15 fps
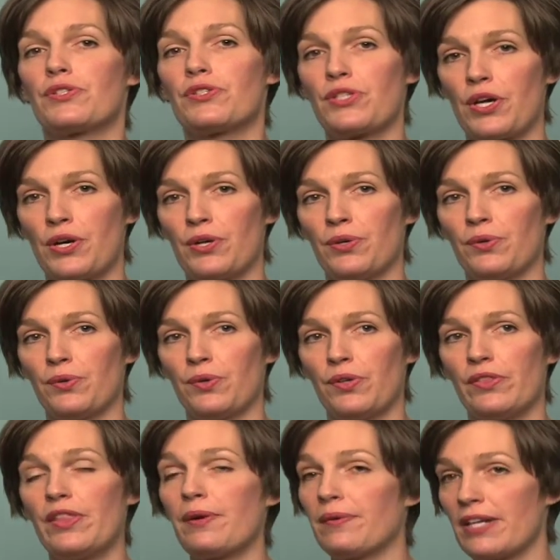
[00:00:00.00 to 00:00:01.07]

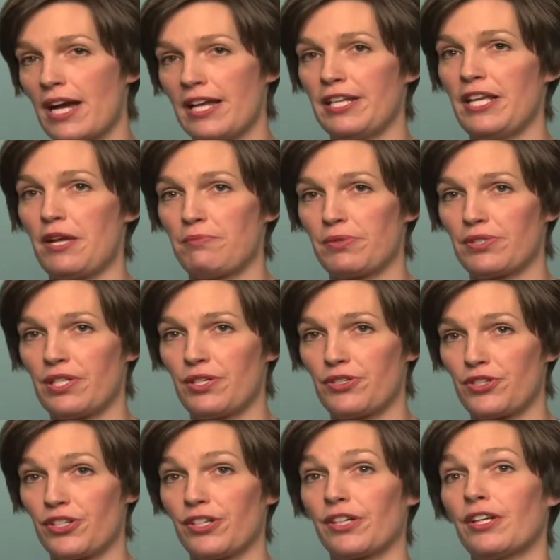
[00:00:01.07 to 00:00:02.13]
So they were
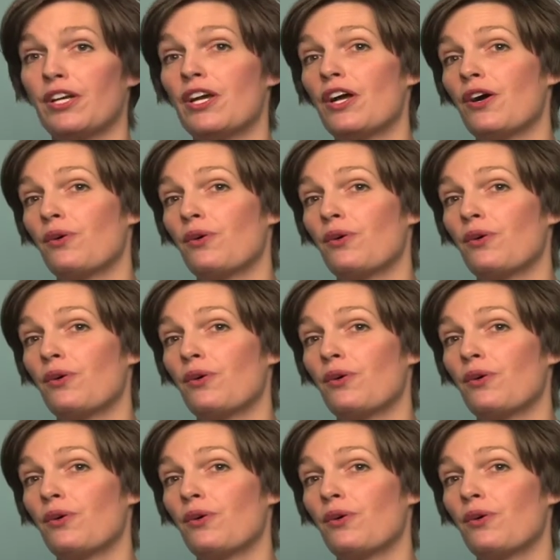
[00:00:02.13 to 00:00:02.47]
98% sure.